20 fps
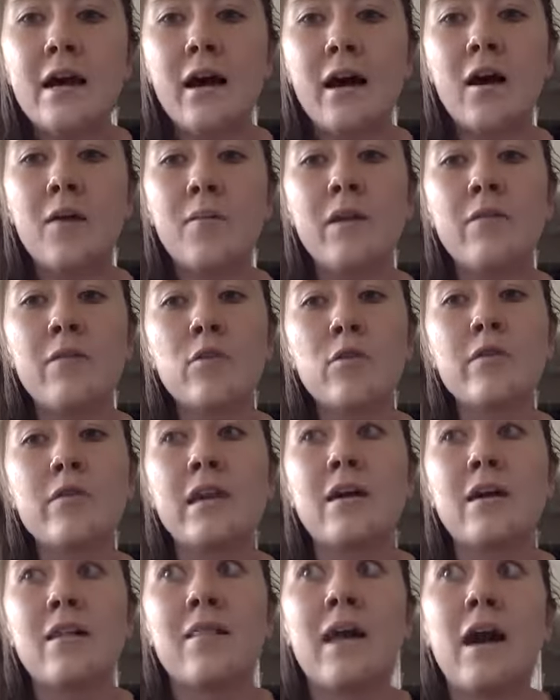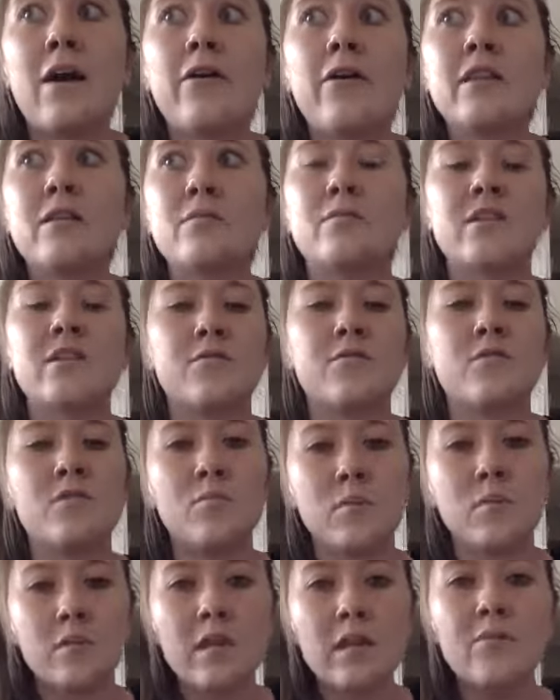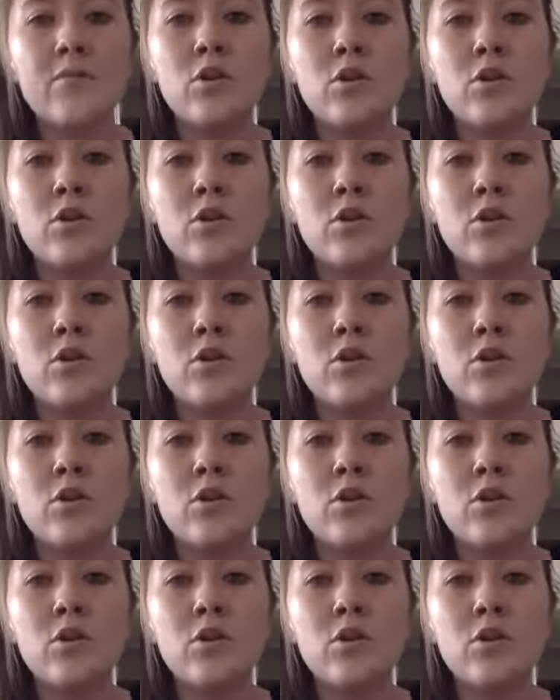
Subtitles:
And really allowing themselves to believe